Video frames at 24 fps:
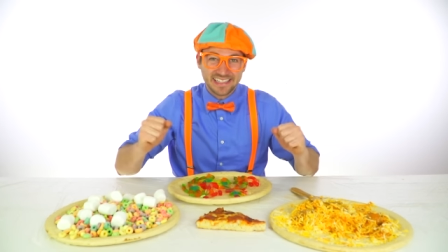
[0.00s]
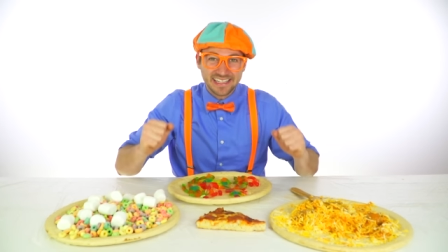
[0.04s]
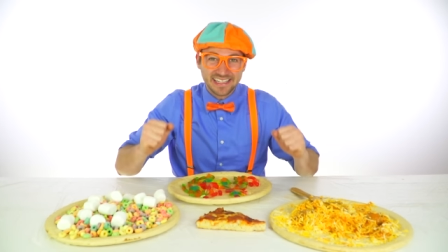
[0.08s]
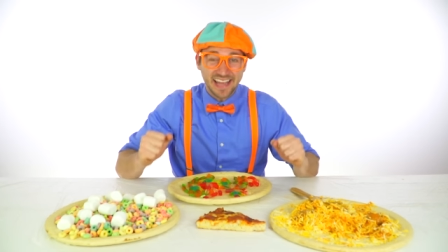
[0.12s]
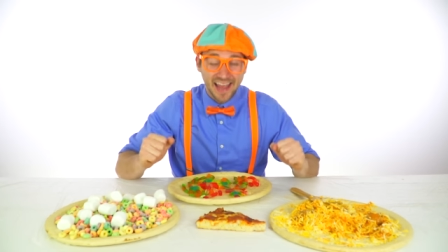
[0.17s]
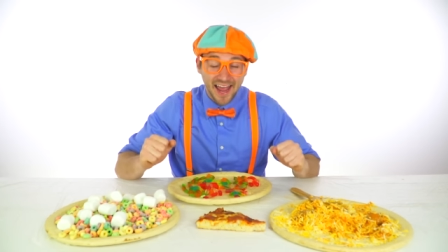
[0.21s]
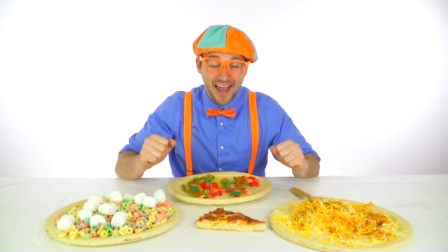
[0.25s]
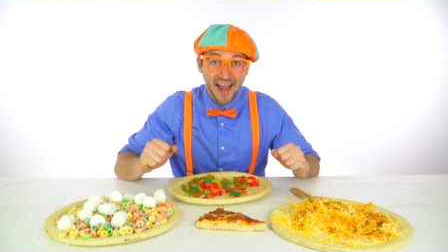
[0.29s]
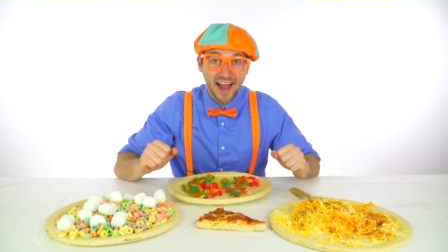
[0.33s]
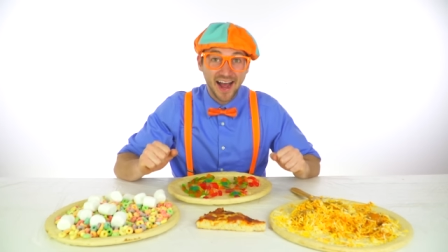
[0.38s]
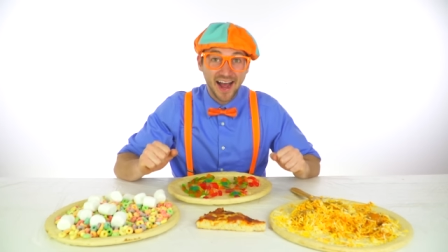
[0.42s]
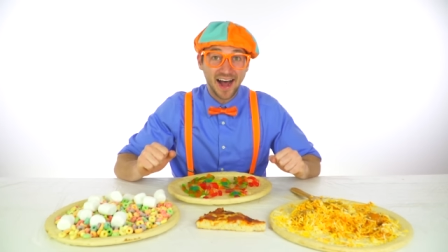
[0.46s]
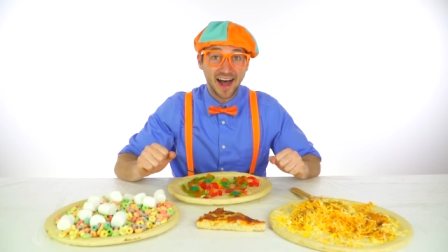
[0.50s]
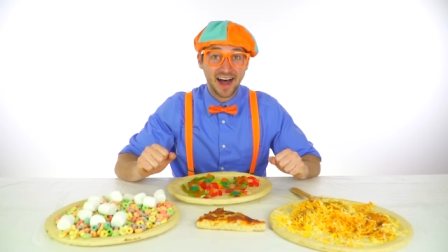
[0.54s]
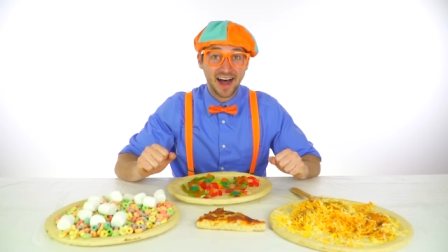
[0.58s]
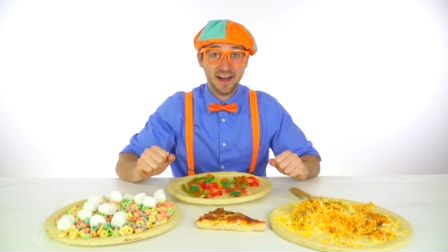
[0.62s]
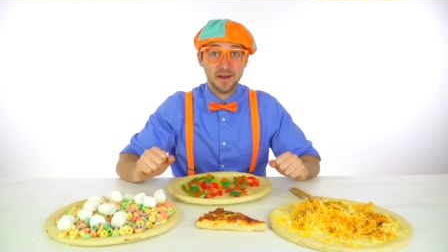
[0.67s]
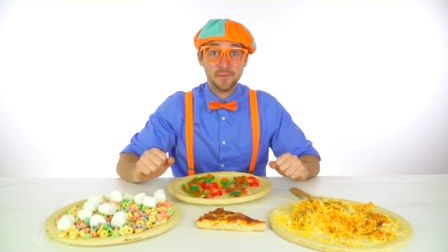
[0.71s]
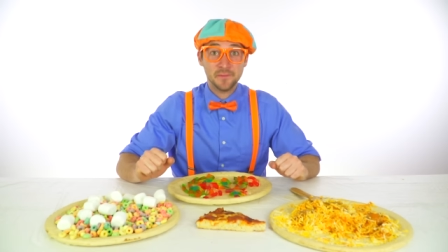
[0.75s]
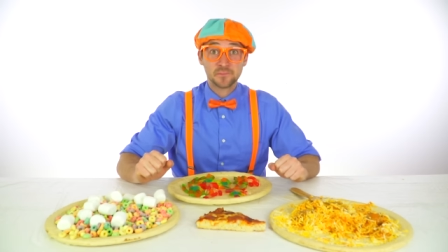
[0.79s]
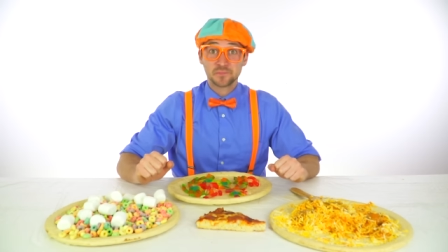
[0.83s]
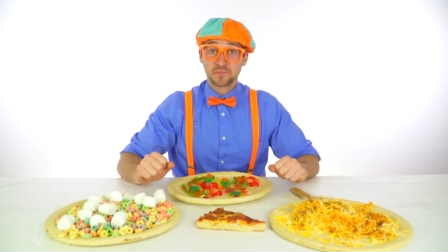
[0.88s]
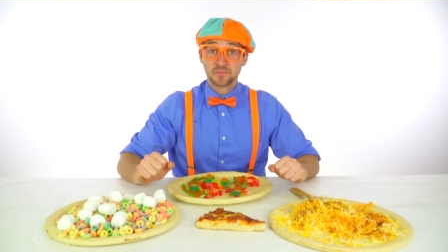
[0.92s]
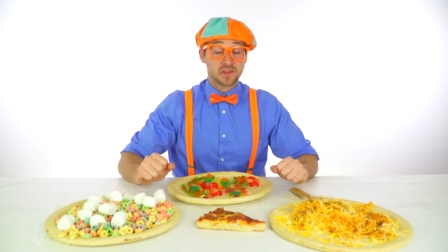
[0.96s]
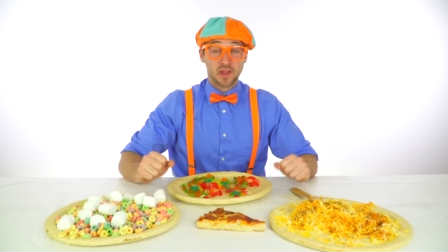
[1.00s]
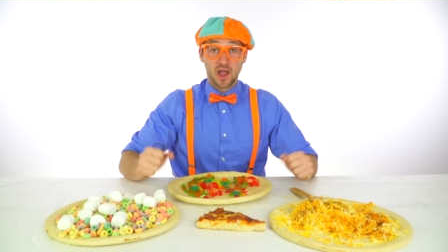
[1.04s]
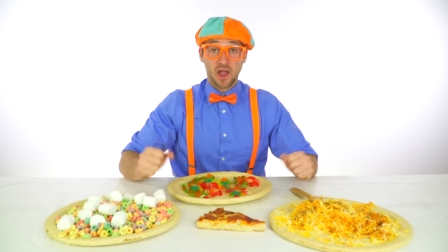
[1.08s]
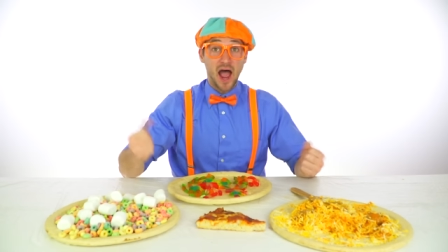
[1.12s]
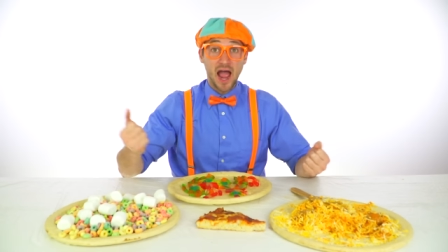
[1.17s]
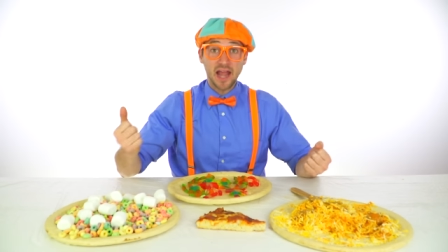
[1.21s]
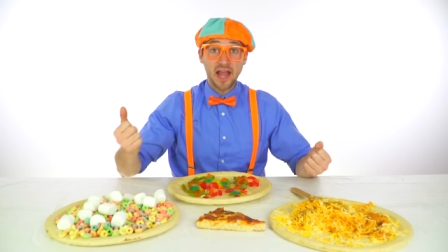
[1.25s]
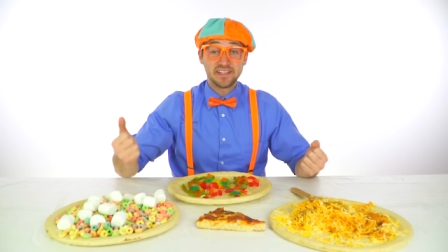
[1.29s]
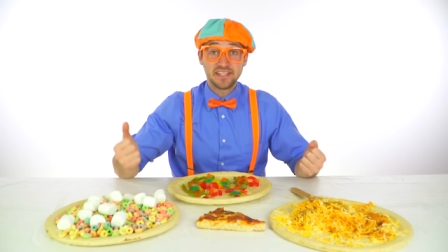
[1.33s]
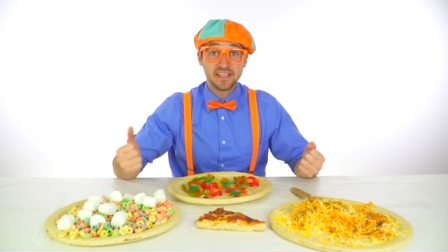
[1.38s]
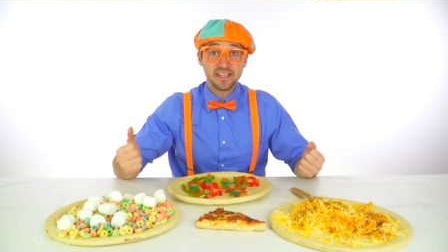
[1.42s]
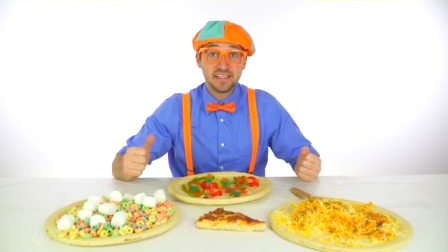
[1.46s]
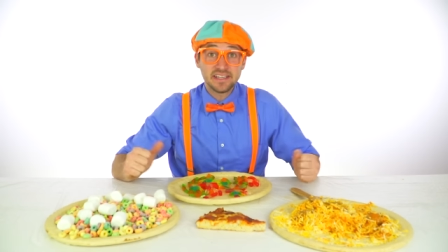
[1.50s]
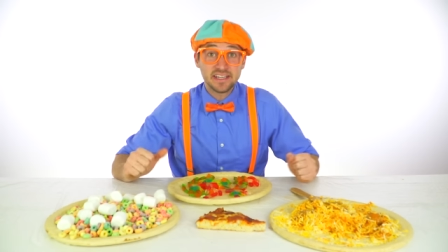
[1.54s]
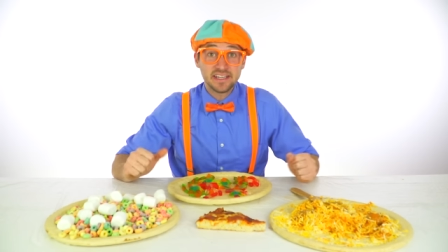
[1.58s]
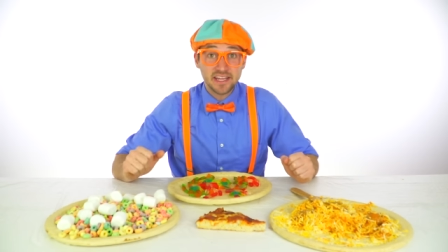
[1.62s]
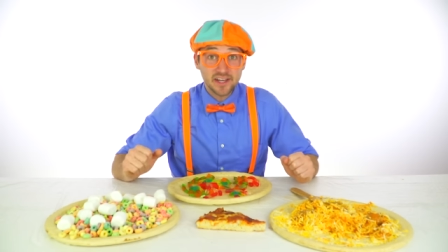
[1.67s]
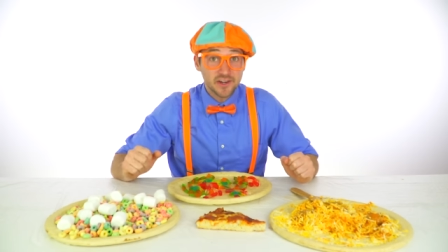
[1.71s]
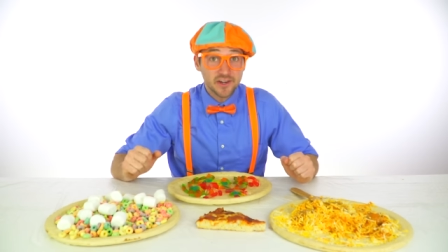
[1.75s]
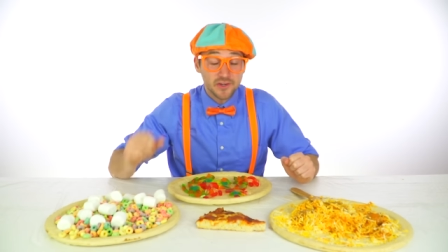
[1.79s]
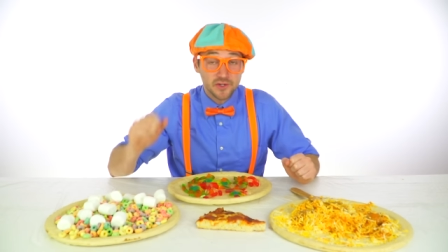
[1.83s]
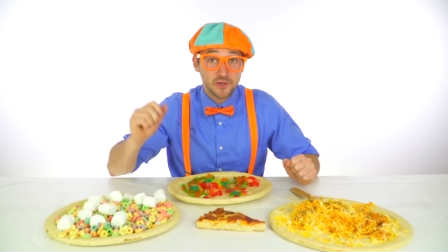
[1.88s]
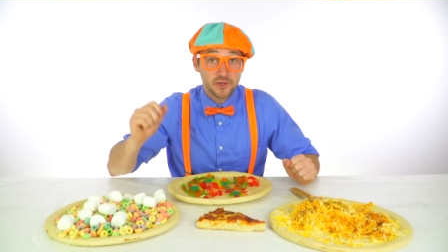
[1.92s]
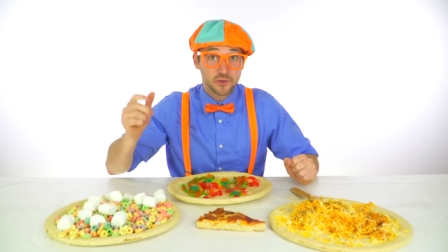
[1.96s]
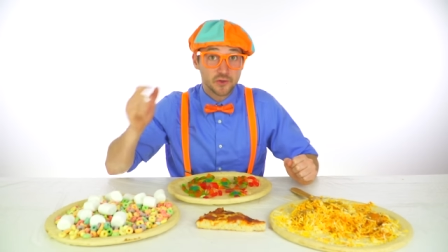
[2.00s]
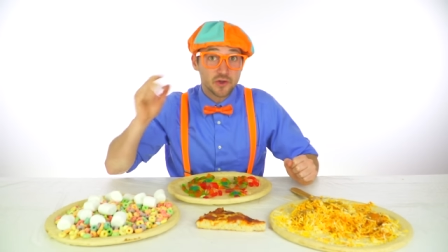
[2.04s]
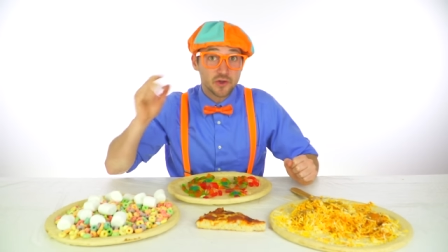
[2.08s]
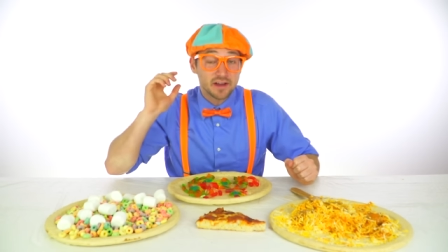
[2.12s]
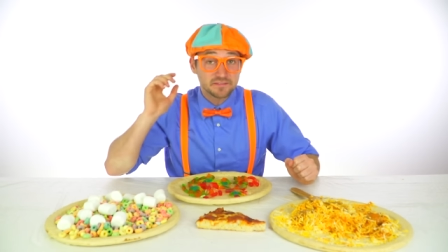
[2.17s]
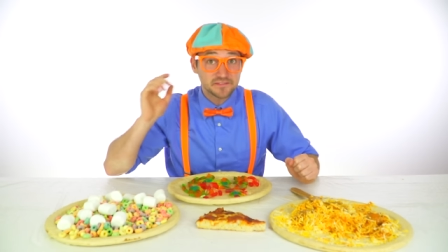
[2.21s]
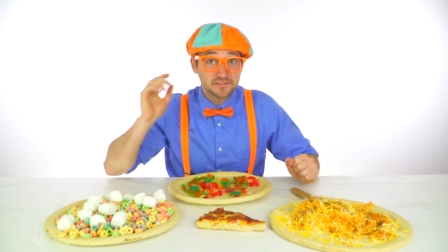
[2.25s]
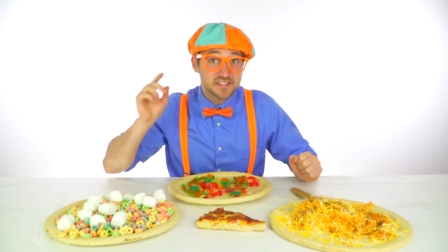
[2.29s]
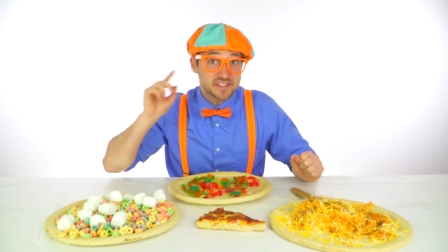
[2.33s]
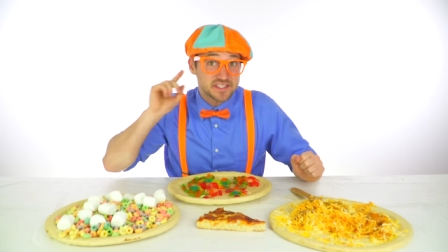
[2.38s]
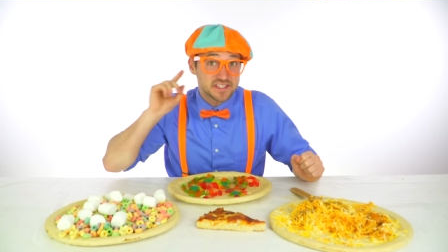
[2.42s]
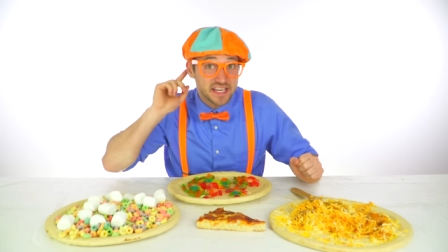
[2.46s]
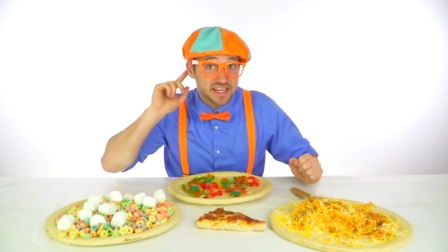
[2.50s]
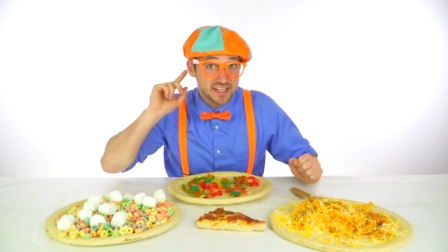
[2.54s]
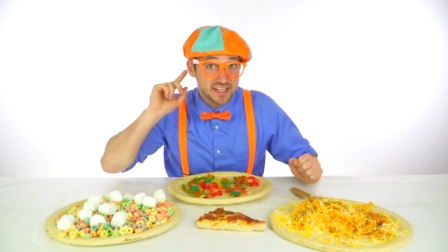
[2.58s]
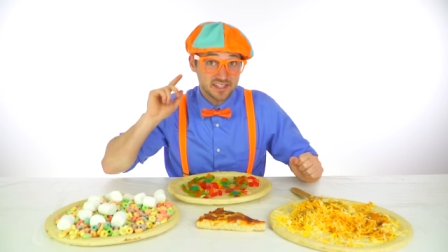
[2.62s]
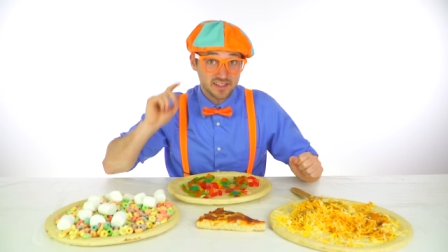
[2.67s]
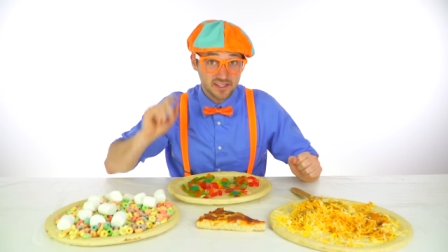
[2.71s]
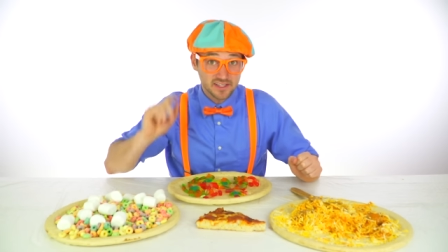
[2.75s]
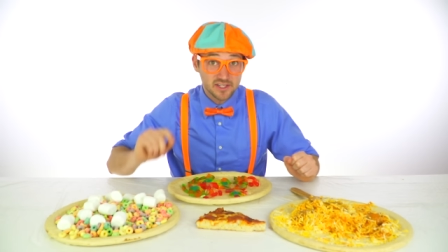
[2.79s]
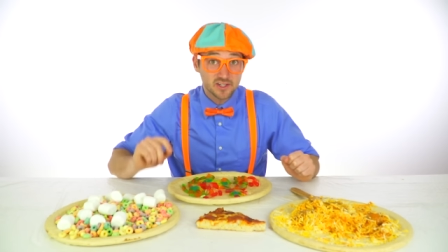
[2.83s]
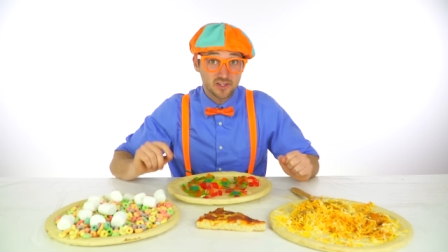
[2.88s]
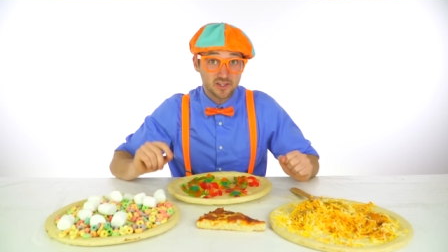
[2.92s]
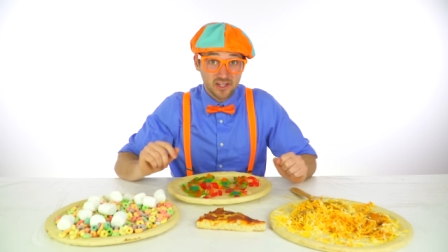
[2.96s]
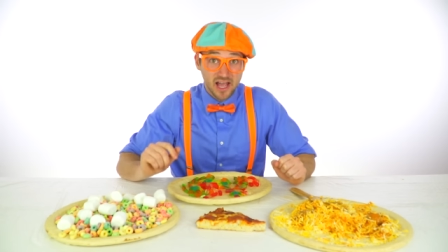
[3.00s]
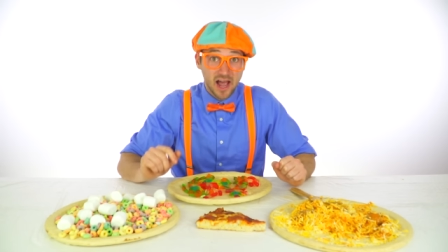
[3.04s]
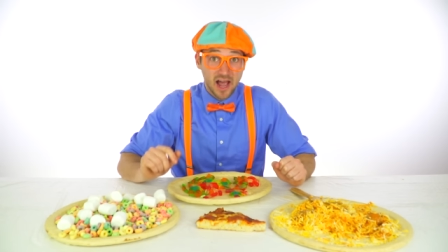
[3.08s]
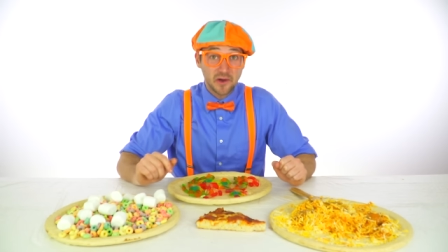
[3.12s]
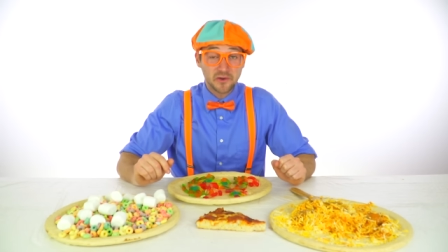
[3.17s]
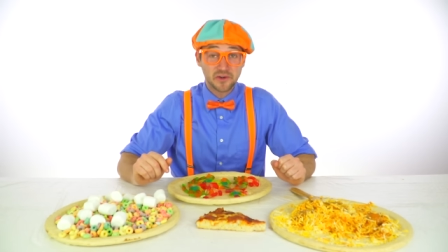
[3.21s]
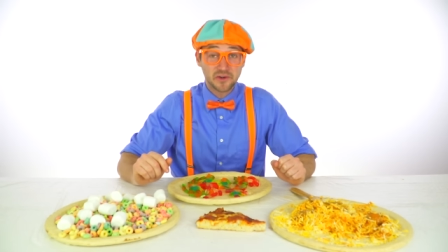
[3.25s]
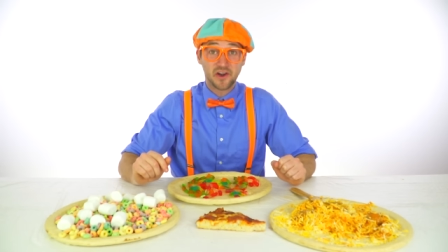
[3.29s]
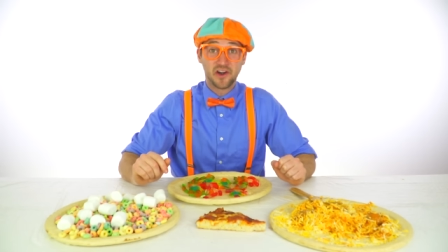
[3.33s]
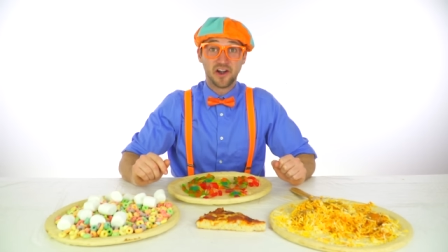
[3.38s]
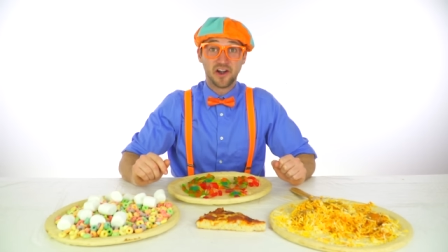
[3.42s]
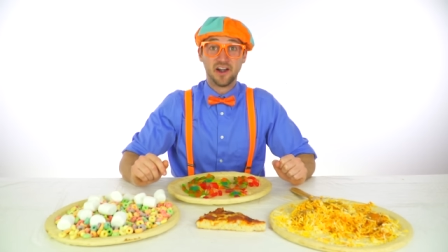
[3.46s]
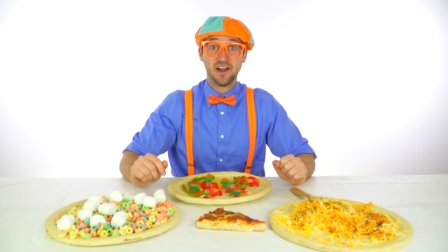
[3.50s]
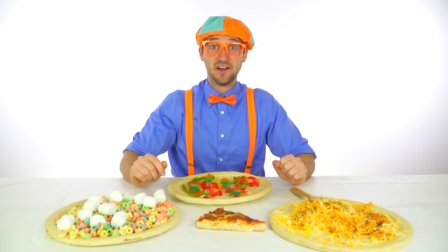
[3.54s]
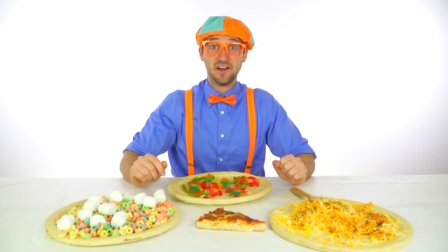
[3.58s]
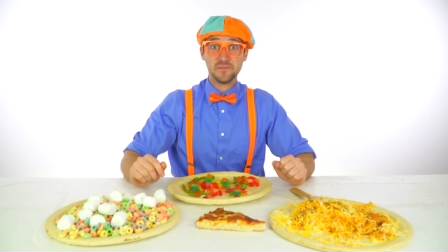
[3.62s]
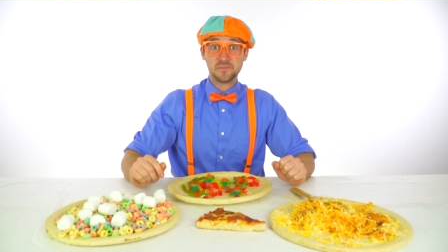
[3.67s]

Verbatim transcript: Yeah! I didn't hear you. You have to say it a little louder.